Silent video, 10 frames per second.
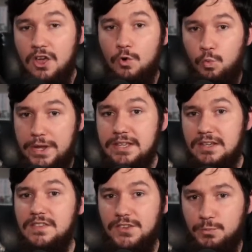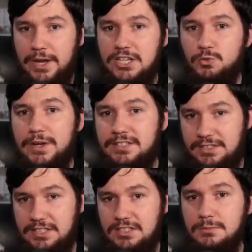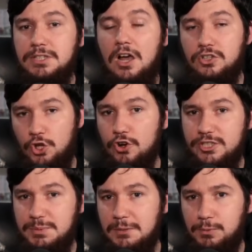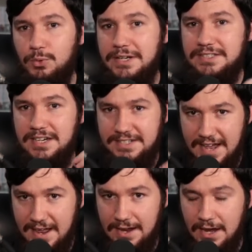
We are in the range where systems are going to be deployed today